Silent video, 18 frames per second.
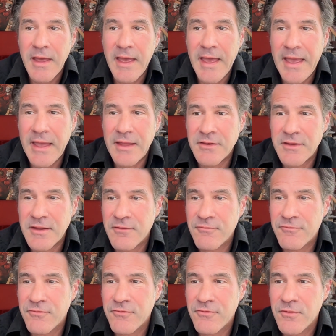And
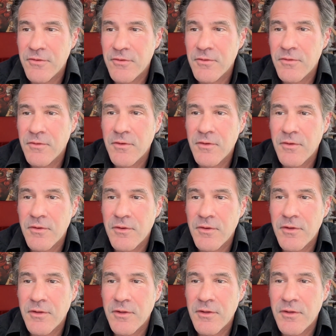if
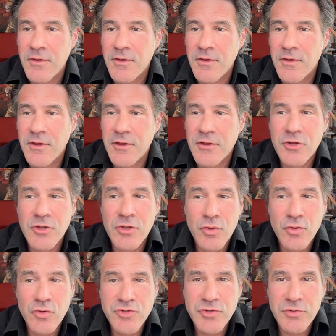
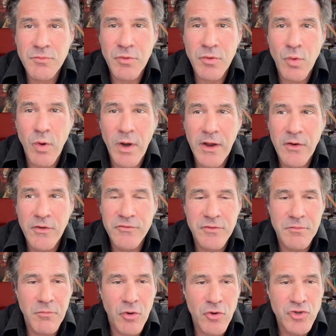inclusion requires
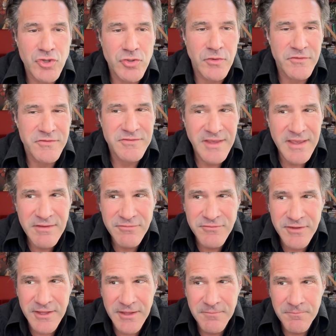emotional
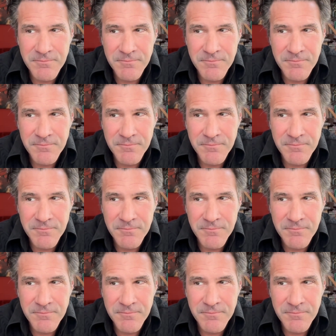safety,